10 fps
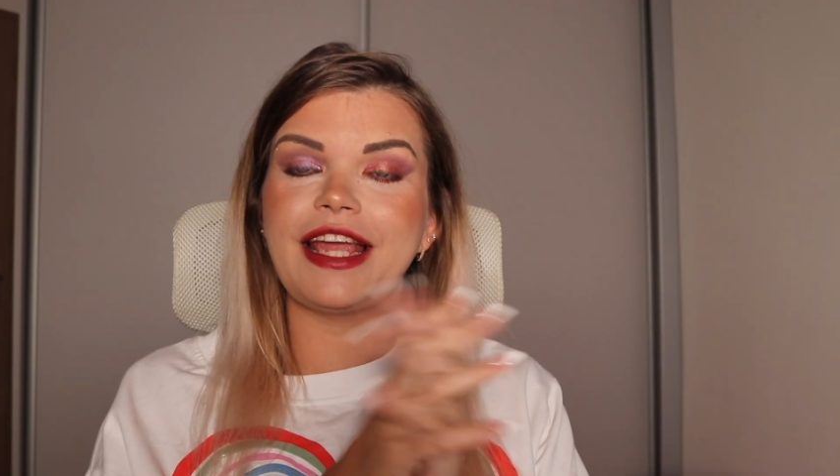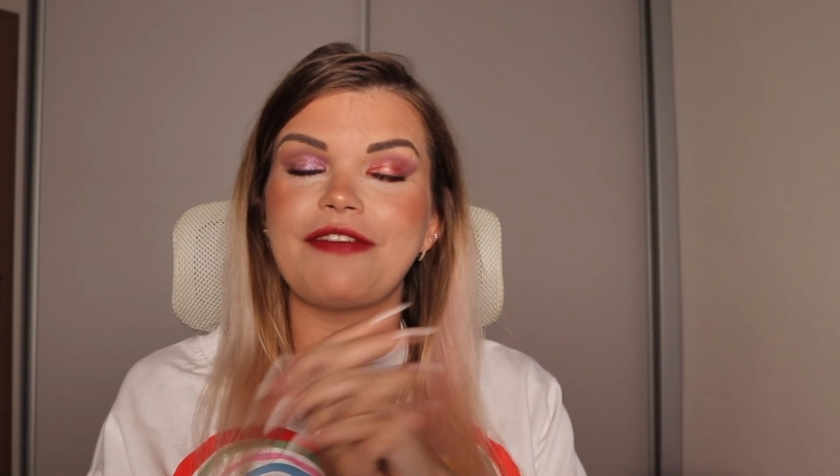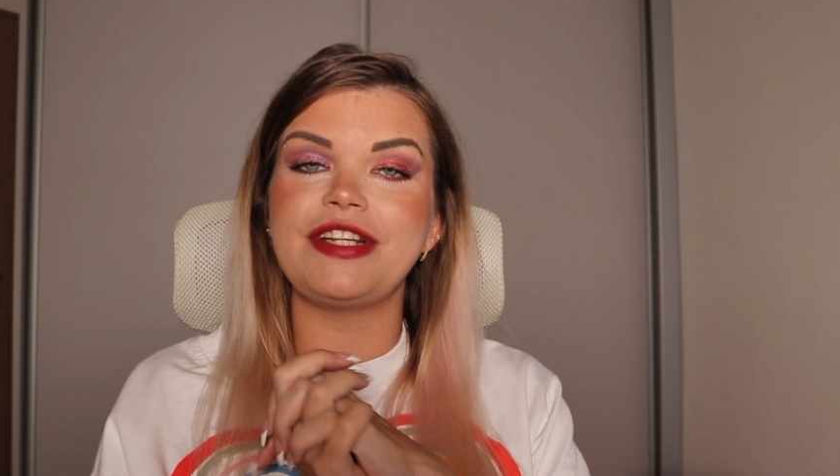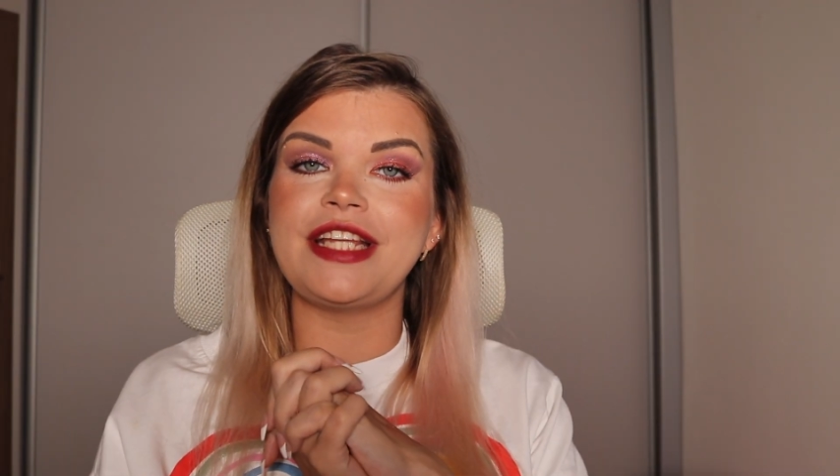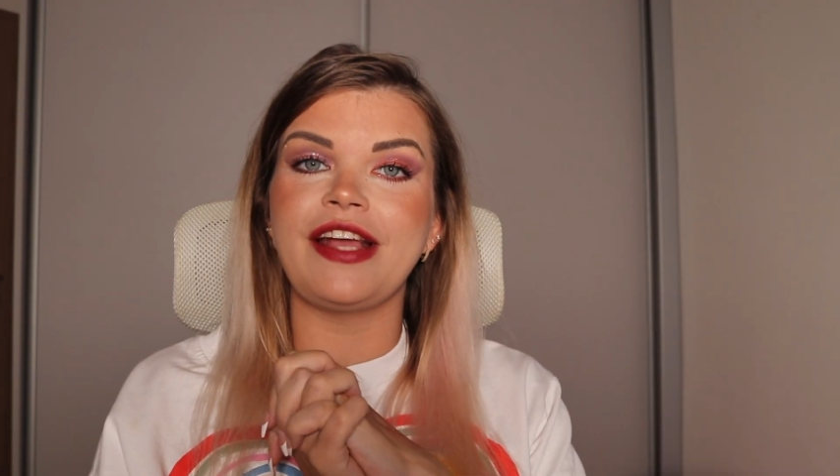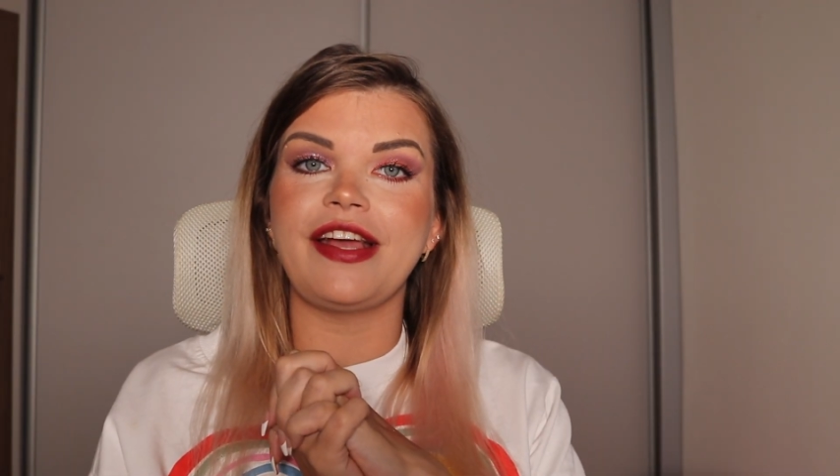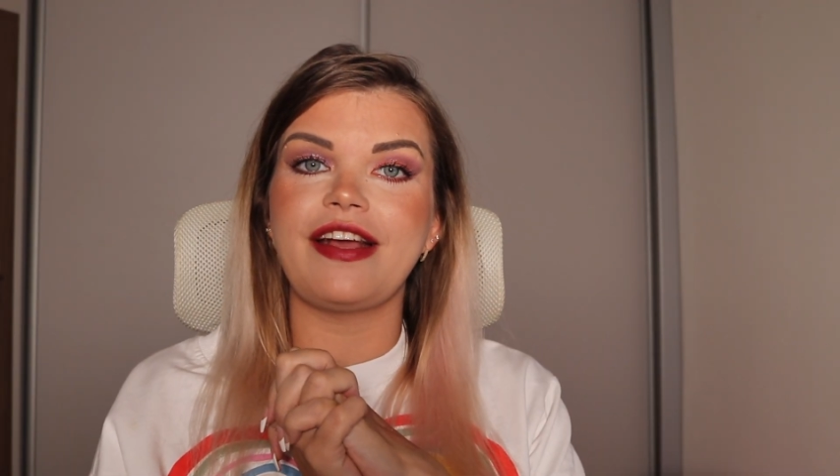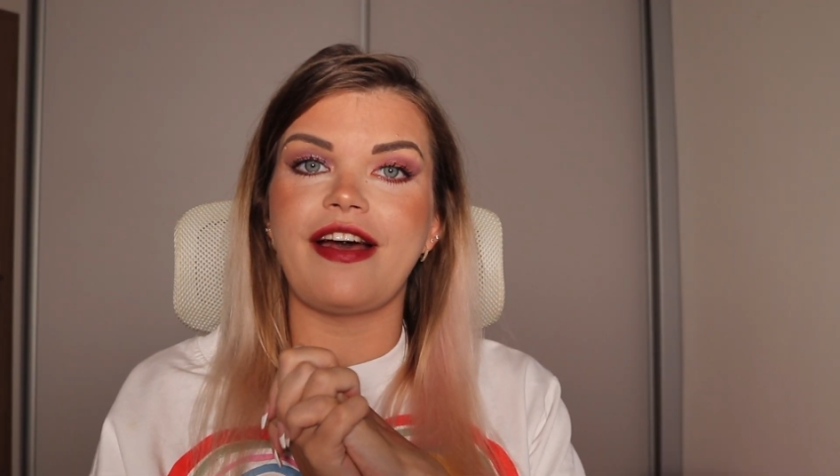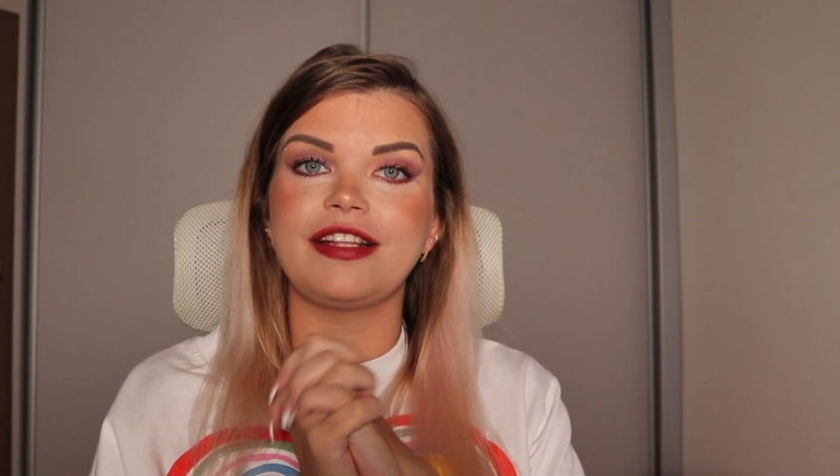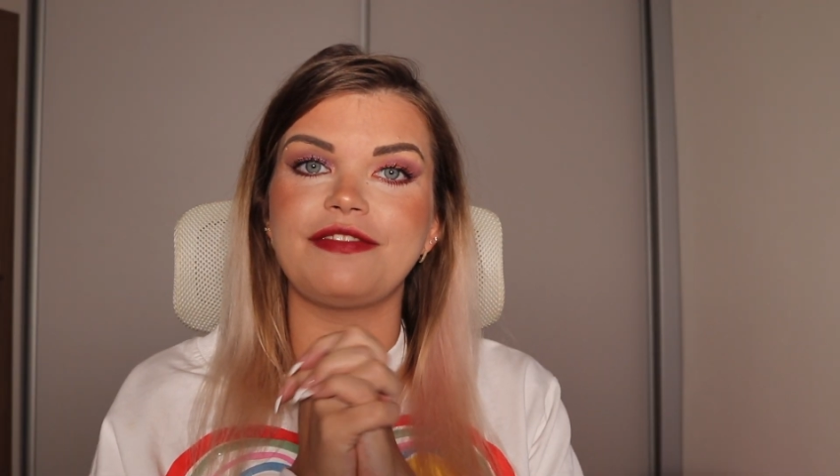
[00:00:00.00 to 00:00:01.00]
Everything I
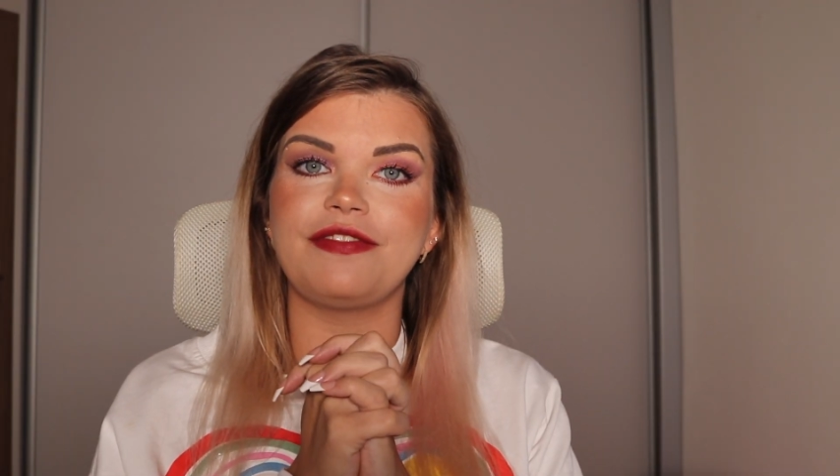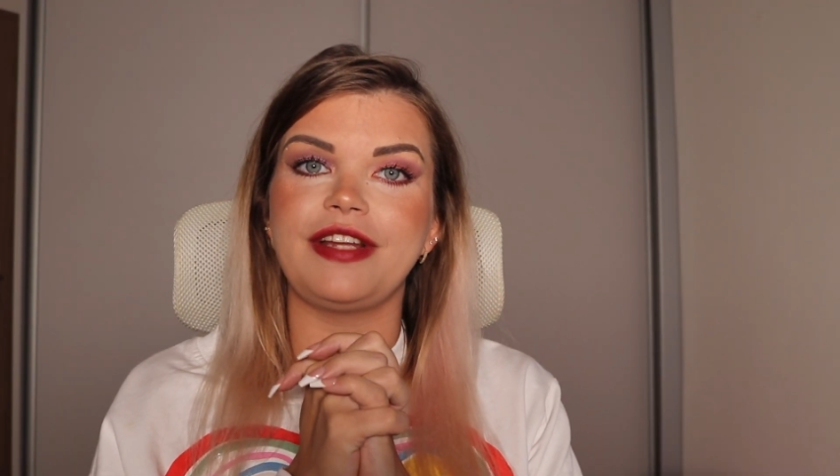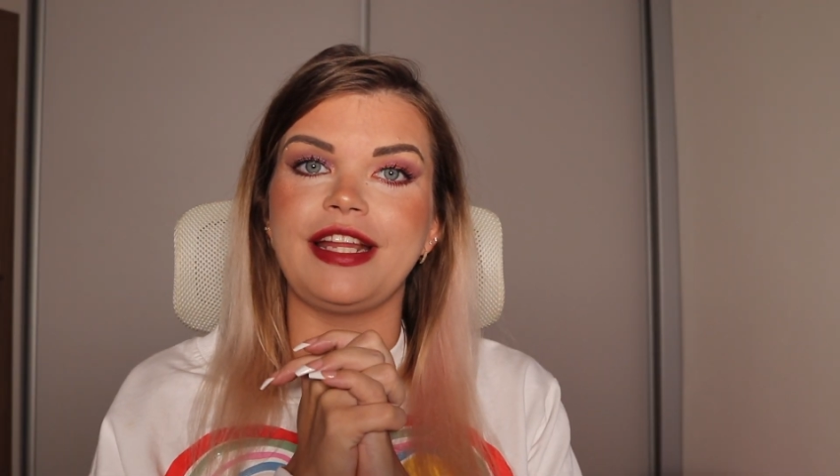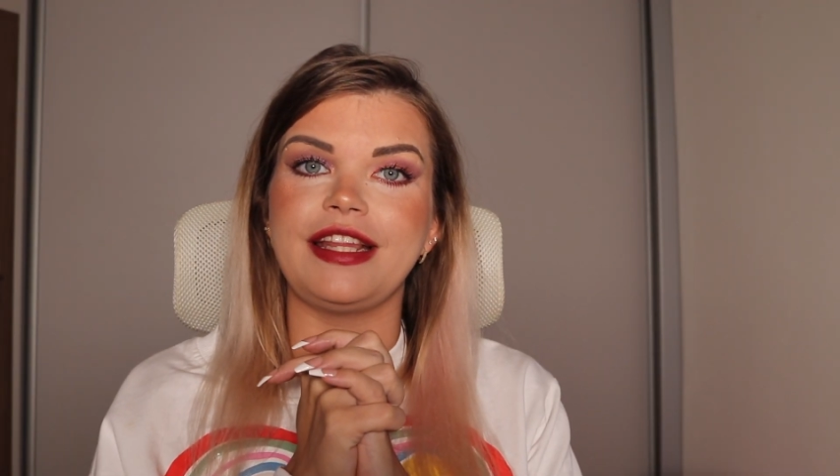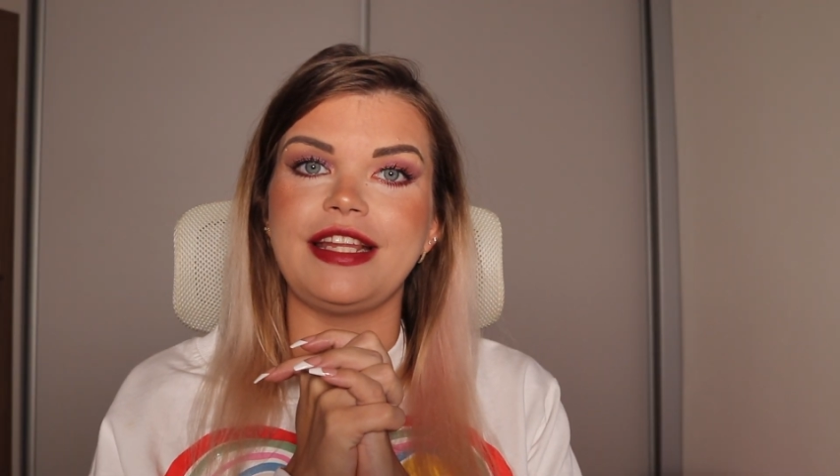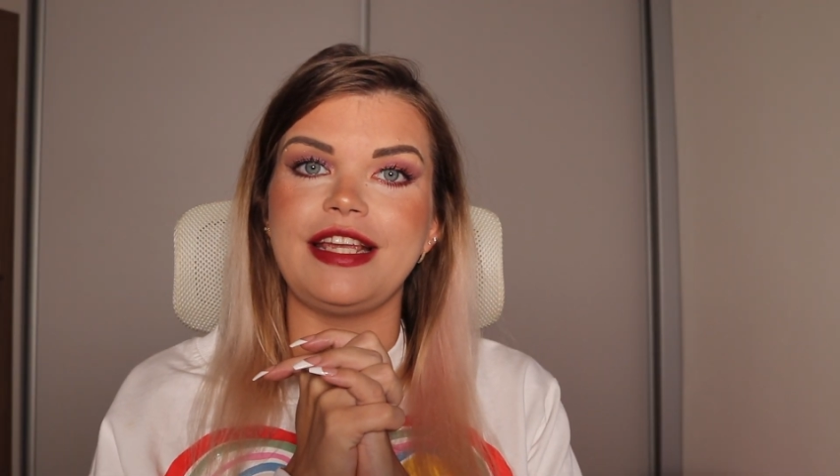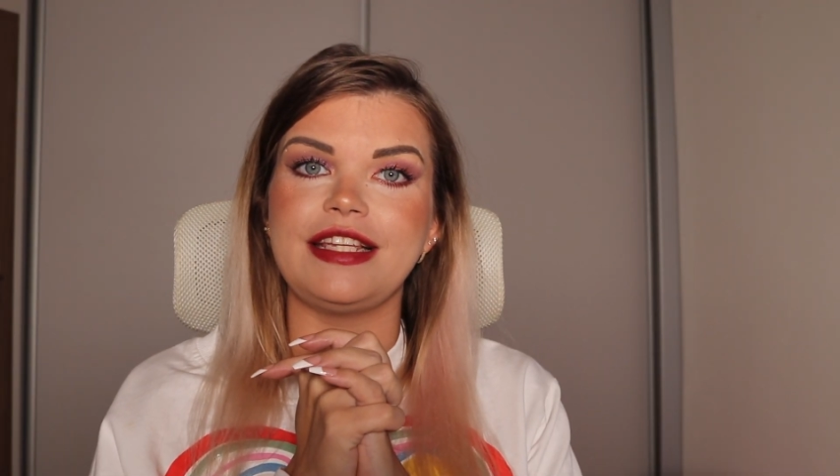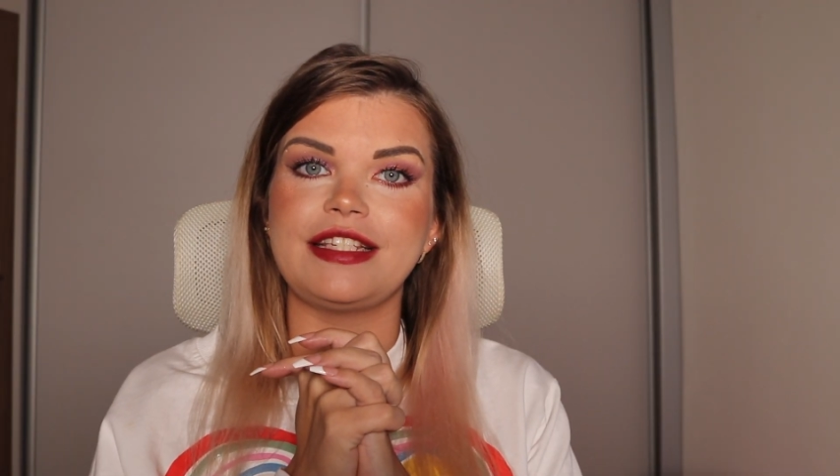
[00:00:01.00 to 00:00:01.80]
got in the